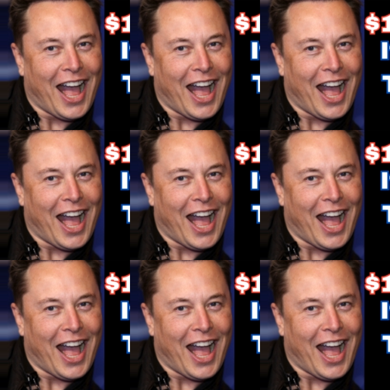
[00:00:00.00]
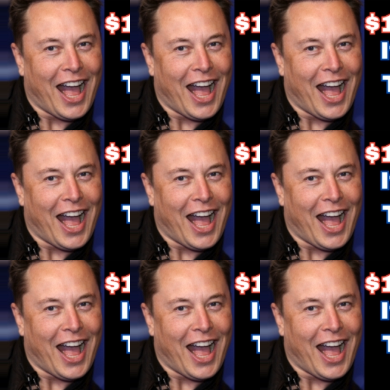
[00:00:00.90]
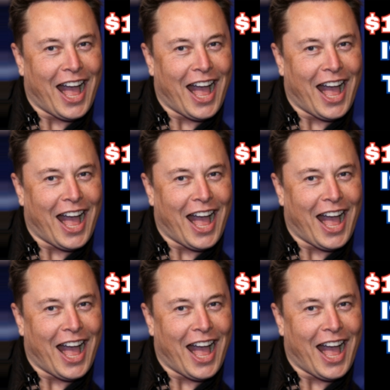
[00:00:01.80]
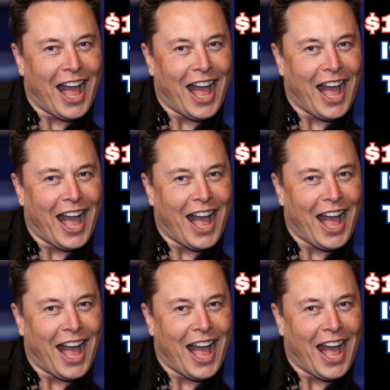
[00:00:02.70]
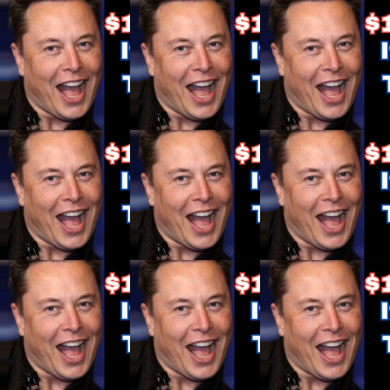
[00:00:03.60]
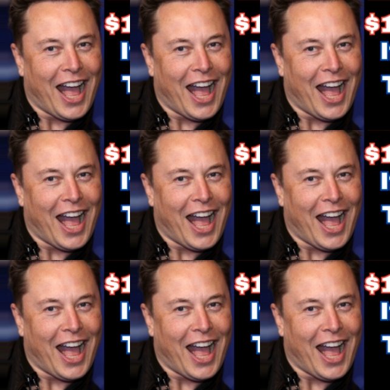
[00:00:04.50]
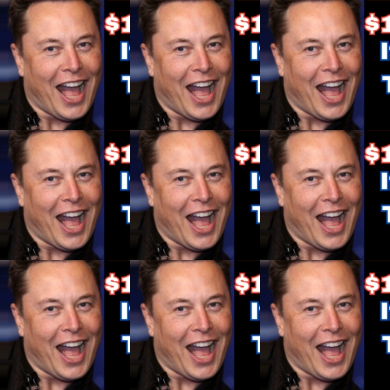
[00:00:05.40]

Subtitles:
The face doesn't move, so there is nothing to read.